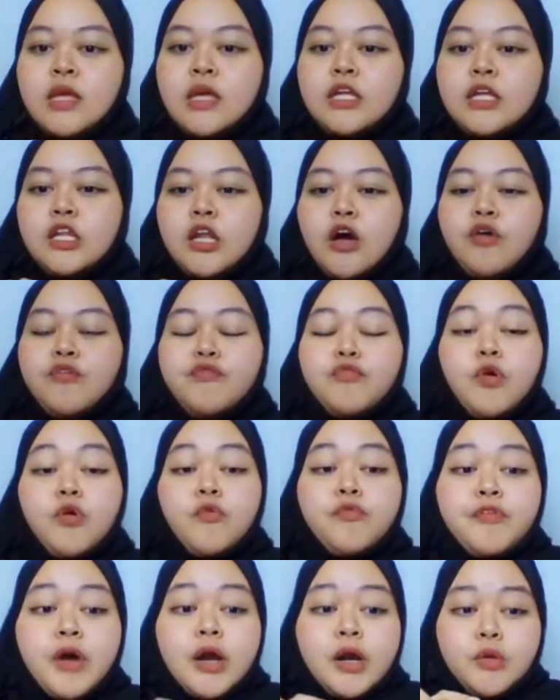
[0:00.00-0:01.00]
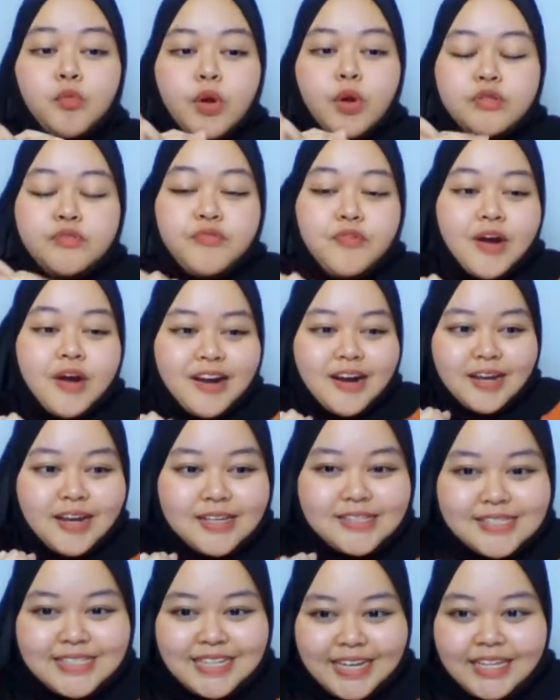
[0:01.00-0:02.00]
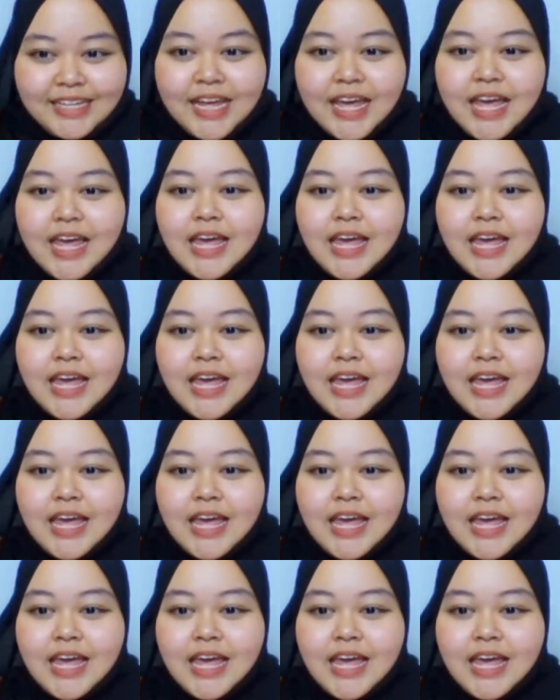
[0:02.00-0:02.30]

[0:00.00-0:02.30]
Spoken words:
Now from what Farah said,